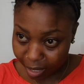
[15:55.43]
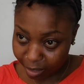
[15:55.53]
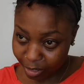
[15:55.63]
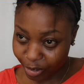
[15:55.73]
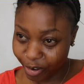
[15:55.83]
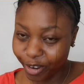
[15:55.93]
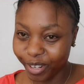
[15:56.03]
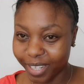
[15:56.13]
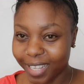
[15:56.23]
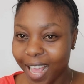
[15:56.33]
down the
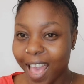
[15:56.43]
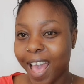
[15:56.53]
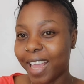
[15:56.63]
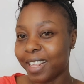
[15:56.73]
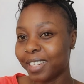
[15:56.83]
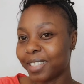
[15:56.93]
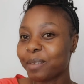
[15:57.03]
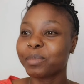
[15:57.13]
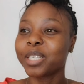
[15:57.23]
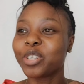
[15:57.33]
street and then
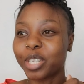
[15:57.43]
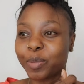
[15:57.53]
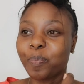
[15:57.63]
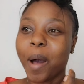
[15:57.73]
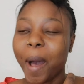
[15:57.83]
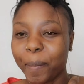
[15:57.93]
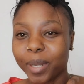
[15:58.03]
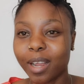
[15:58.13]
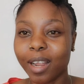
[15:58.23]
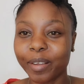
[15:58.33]
something just pop
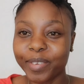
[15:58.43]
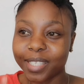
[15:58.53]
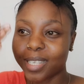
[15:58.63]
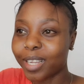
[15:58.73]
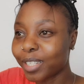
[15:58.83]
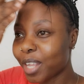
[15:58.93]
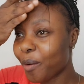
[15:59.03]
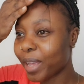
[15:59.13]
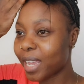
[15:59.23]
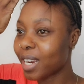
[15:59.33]
and all of a sudden
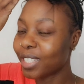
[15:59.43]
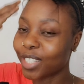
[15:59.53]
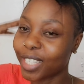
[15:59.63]
our hair is